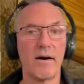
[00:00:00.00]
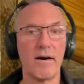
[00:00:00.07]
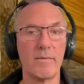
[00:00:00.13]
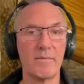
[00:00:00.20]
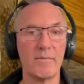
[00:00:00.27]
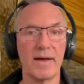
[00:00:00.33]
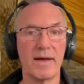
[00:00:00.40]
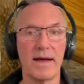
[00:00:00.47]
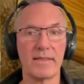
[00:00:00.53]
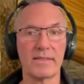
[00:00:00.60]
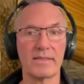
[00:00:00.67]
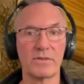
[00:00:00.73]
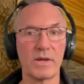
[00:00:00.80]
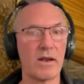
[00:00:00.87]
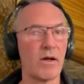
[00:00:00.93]
and
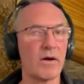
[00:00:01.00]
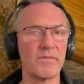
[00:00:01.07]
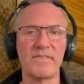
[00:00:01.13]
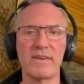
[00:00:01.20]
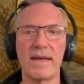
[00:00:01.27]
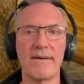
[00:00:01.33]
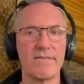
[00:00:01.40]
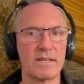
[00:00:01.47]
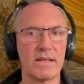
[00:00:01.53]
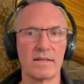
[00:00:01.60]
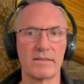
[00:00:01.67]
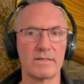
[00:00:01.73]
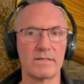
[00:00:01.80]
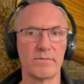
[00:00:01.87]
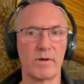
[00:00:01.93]
I've never
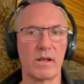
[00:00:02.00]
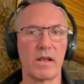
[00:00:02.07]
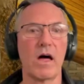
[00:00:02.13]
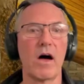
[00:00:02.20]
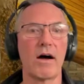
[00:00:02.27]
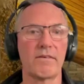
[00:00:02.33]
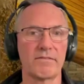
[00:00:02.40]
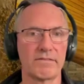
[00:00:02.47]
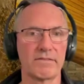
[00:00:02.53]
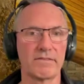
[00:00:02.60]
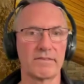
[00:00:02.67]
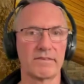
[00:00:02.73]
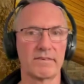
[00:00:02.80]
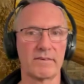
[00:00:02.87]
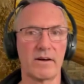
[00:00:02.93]
done this in my
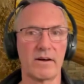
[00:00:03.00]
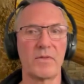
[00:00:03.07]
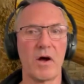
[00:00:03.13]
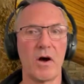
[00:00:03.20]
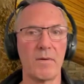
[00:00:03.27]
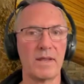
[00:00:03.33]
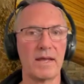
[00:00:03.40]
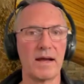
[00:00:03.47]
life, right? I'm